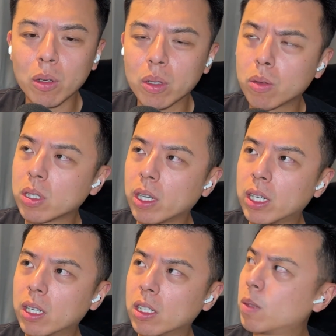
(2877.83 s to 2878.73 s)
there was like
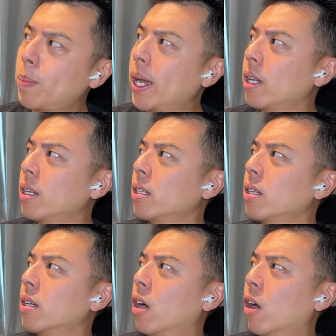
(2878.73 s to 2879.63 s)
a span
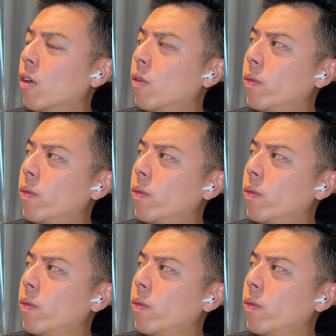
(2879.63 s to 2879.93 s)
of